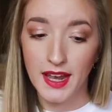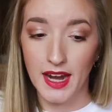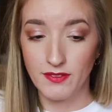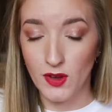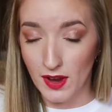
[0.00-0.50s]

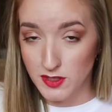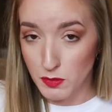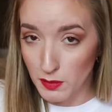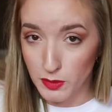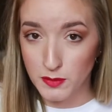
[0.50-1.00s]
And if you have
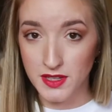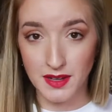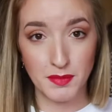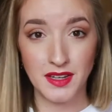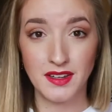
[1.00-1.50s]
small boobs
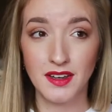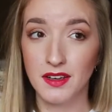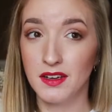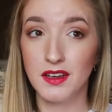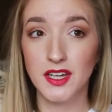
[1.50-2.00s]
like me,
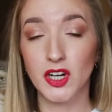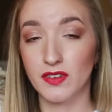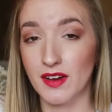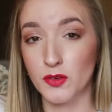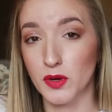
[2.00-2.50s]
you don't
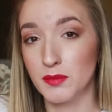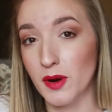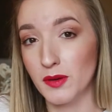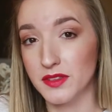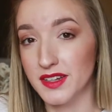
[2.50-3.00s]
even have to wear a
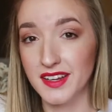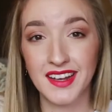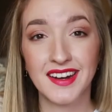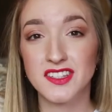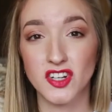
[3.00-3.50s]
bra with it.
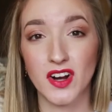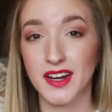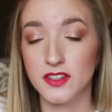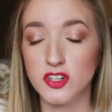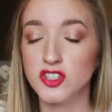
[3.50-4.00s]
And it's
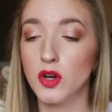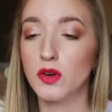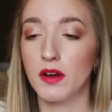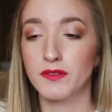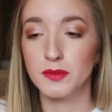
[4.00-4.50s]
great. They're so
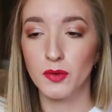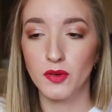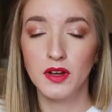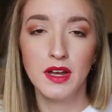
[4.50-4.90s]
comfortable.